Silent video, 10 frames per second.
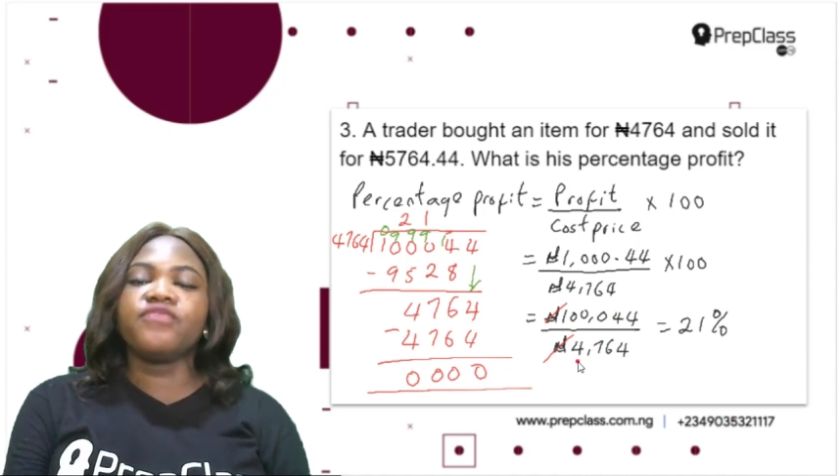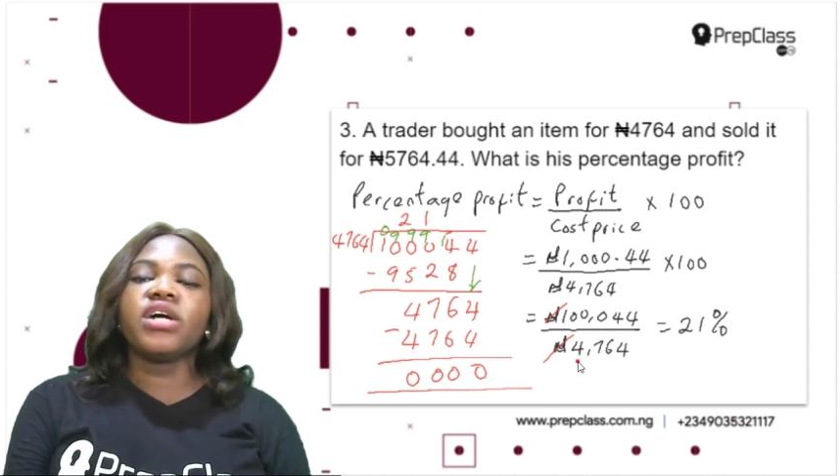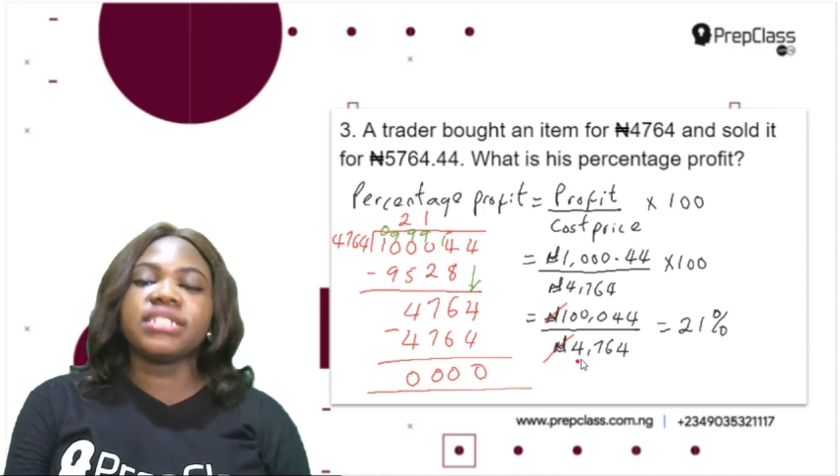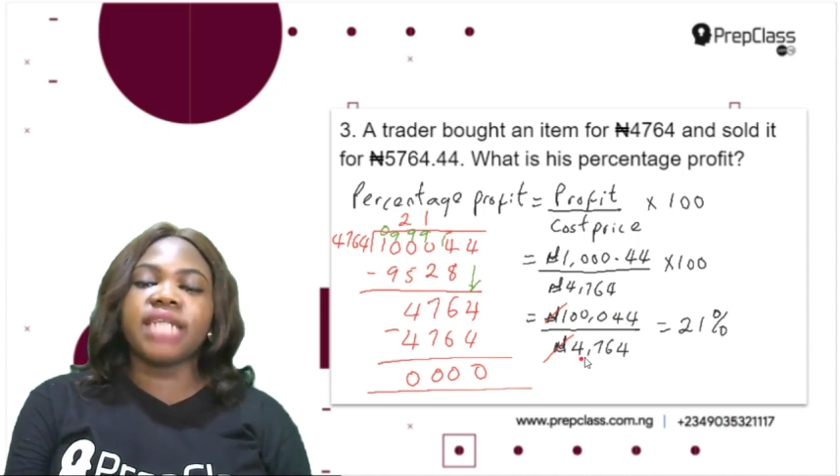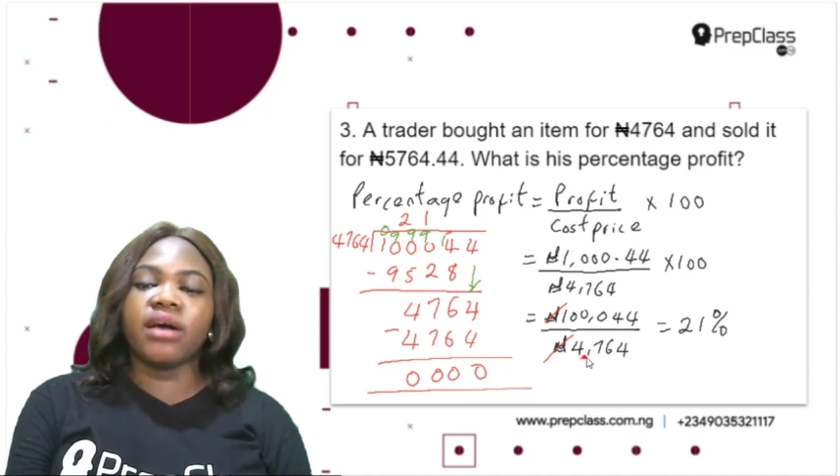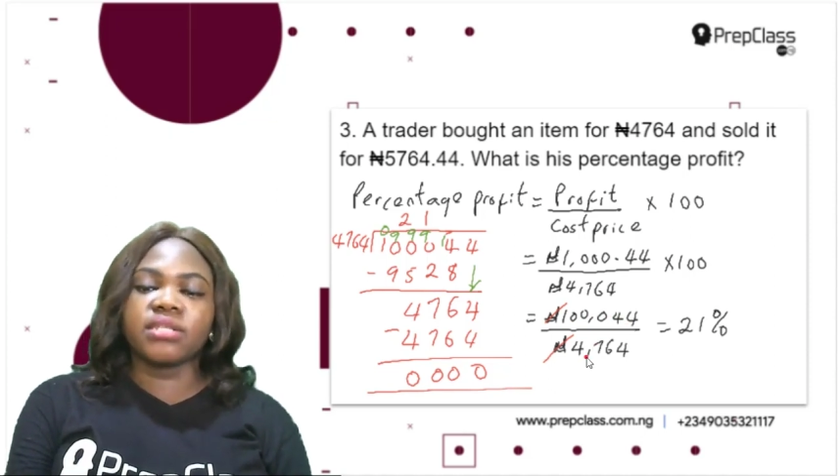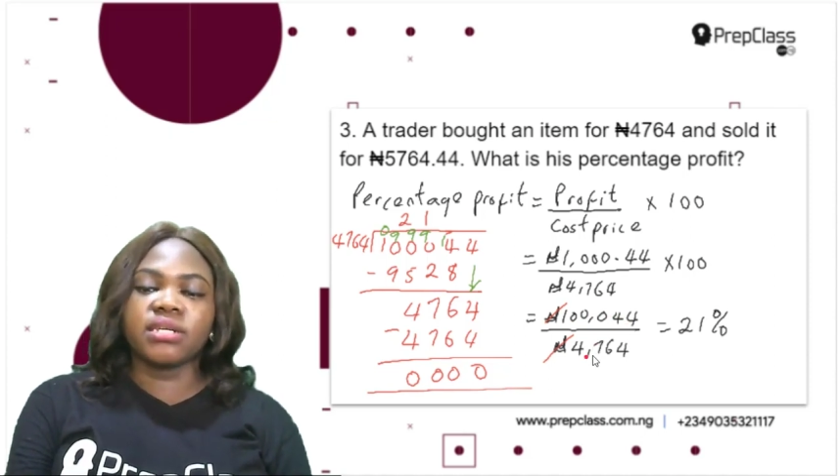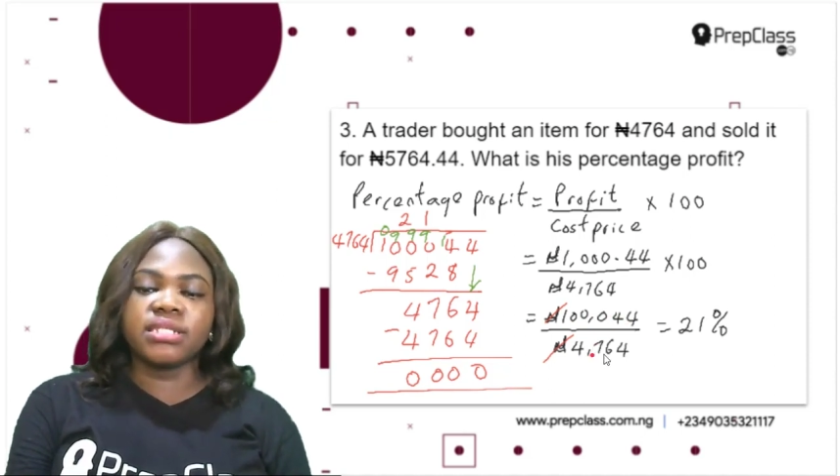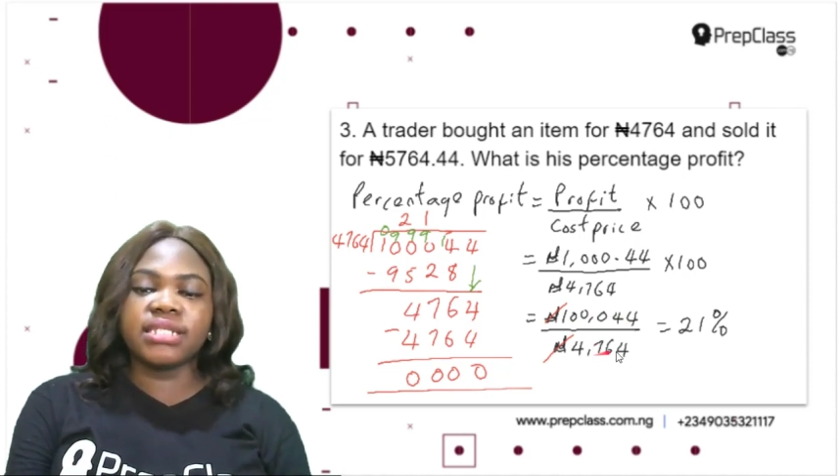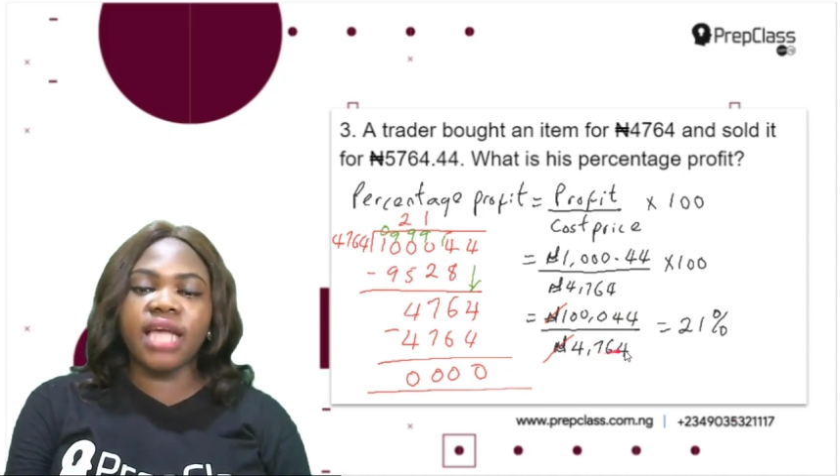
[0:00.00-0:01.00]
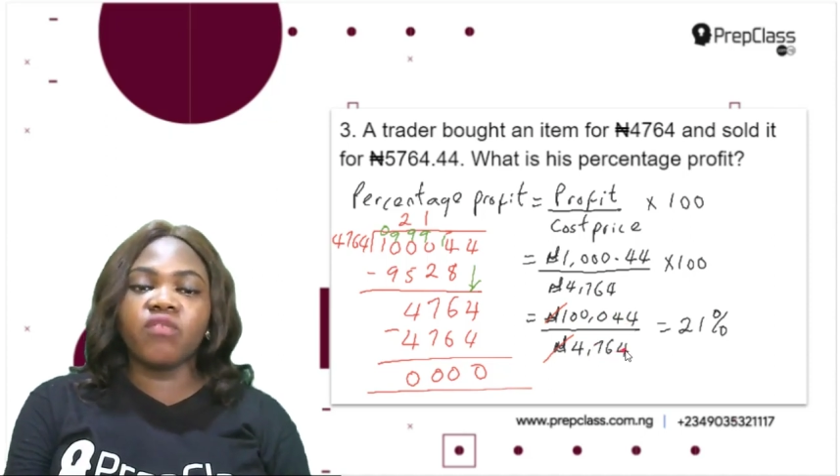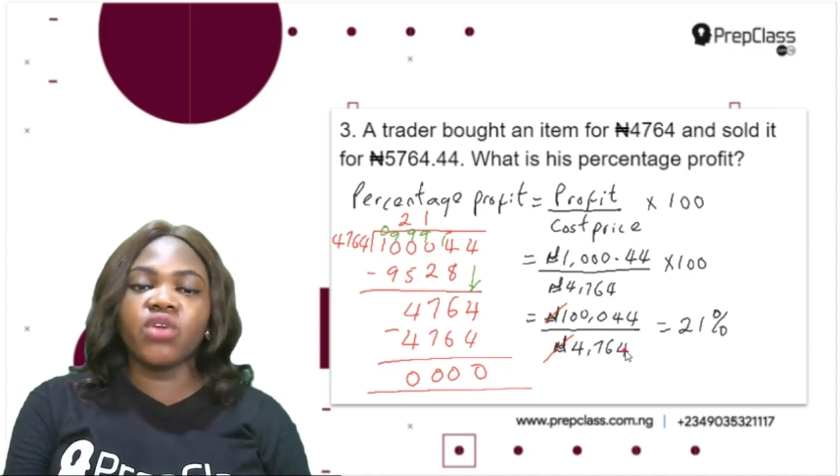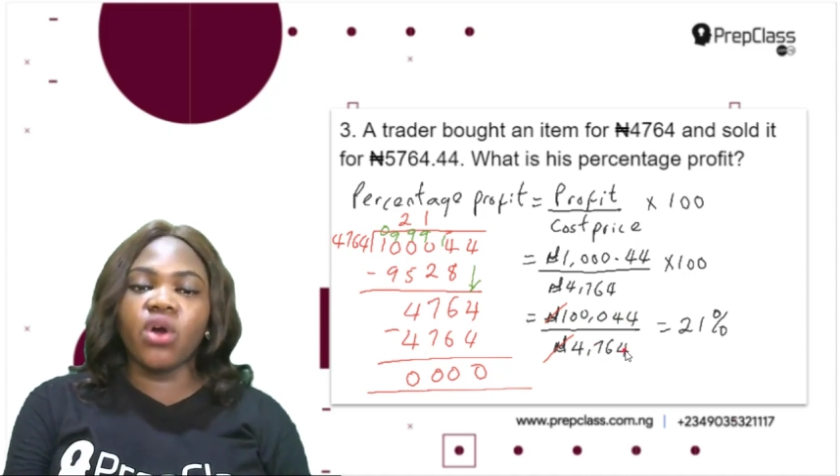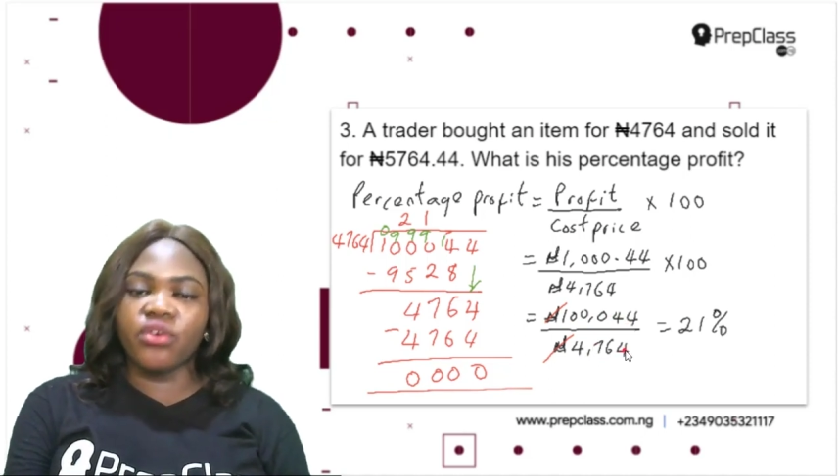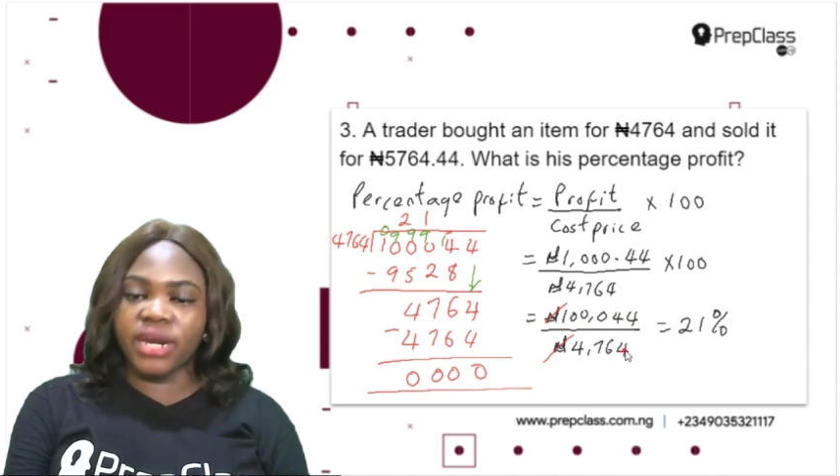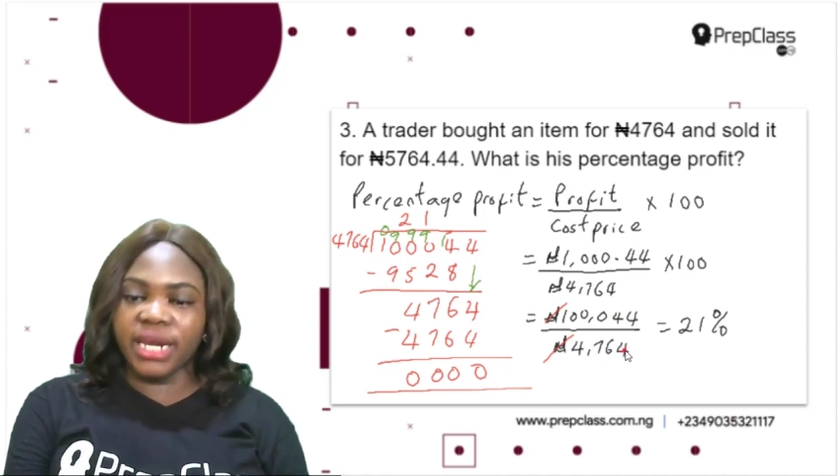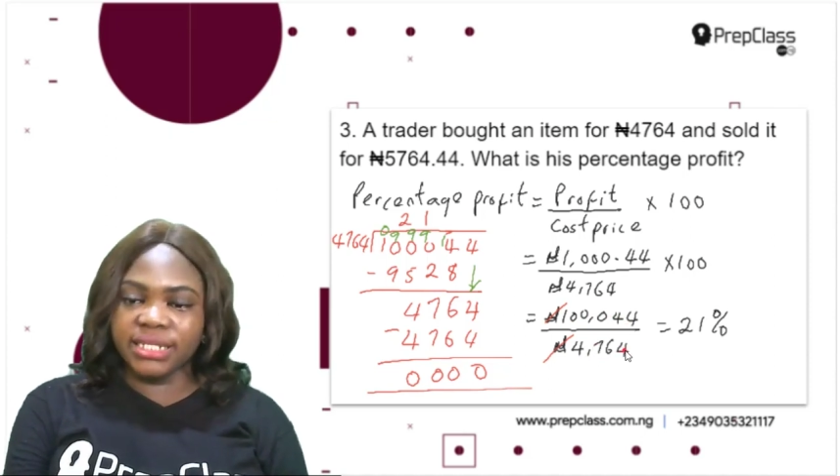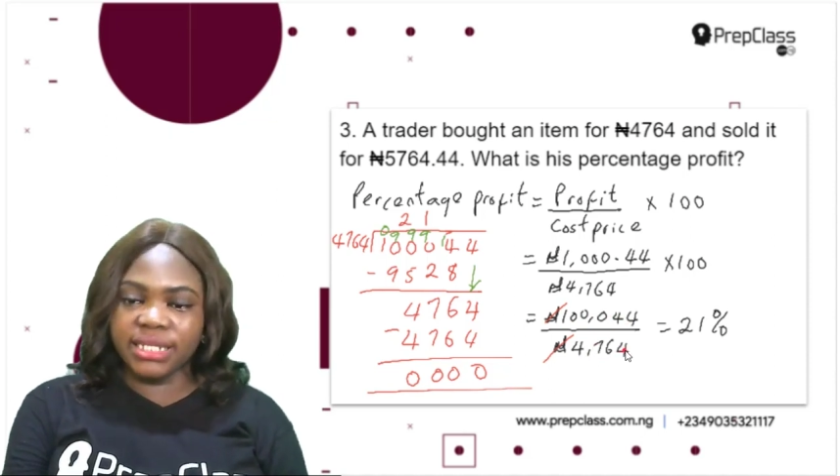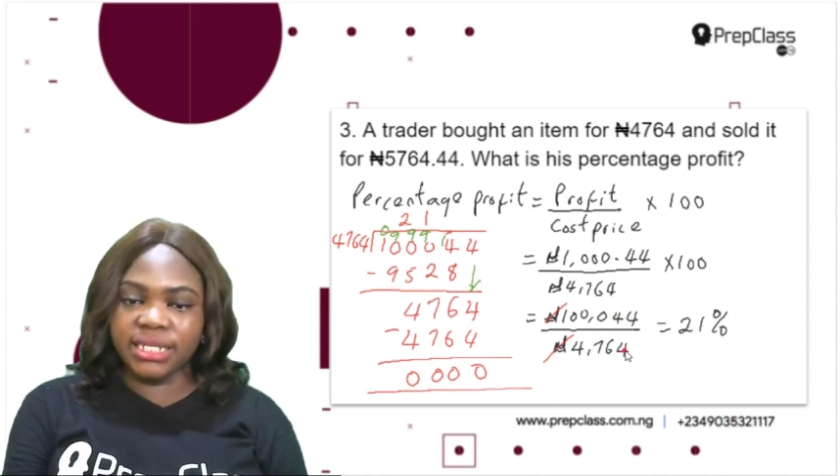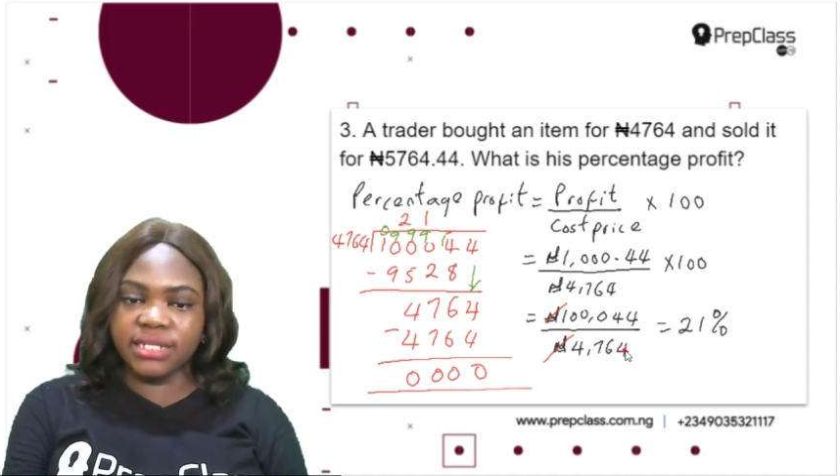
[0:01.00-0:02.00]

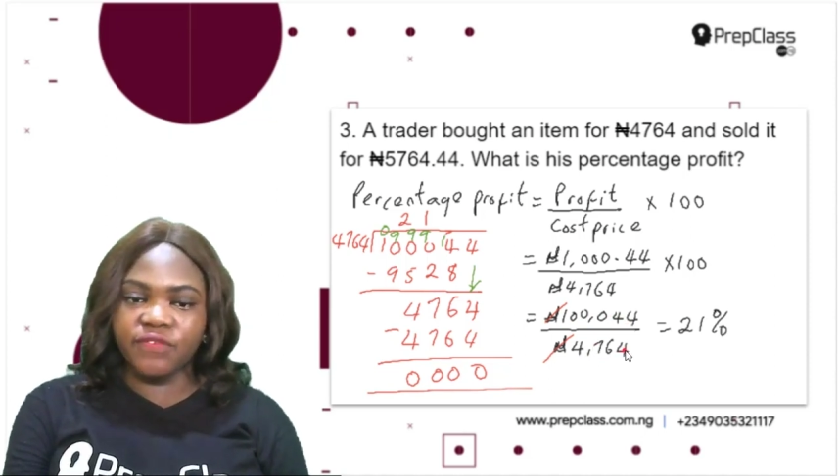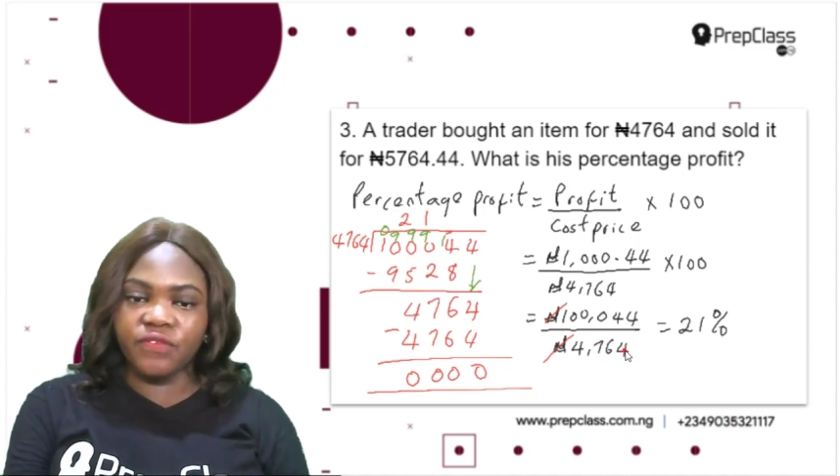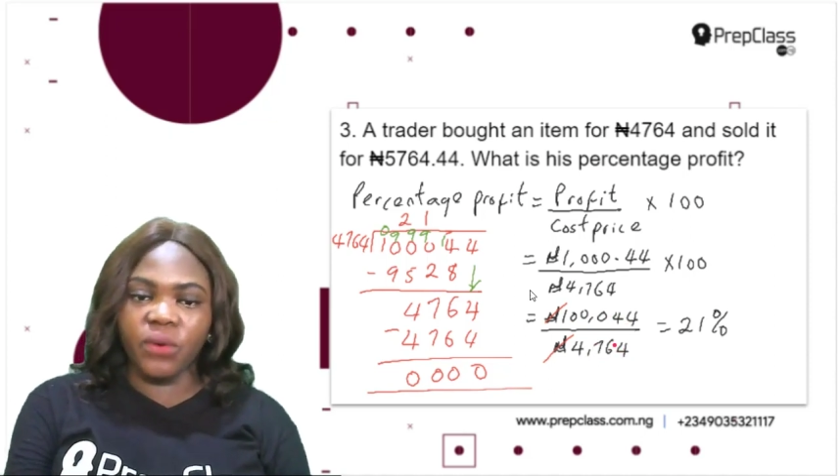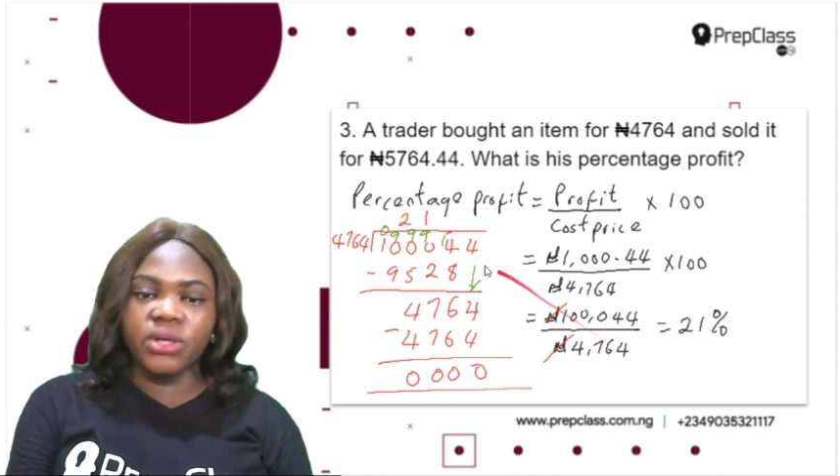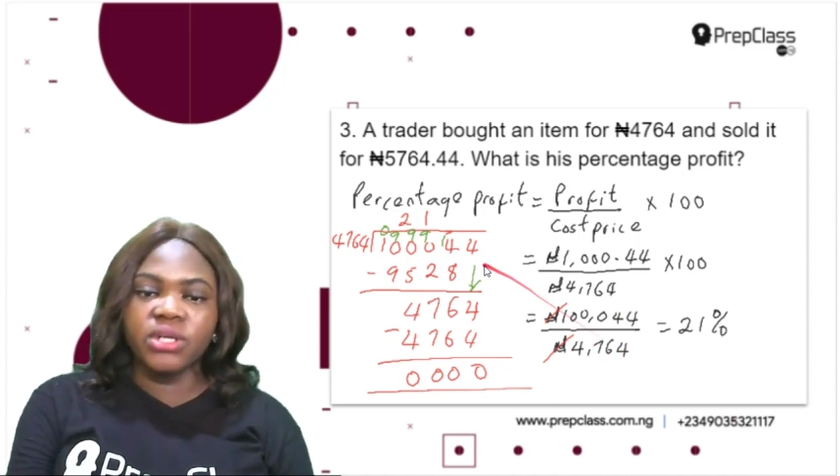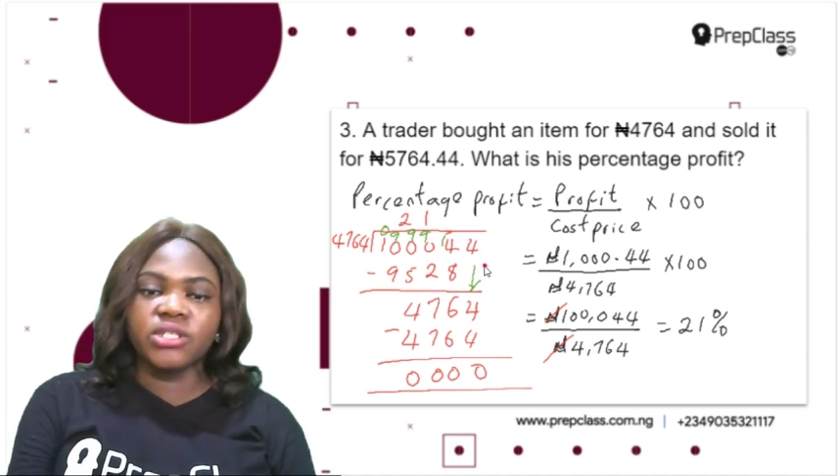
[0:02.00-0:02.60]
4,764.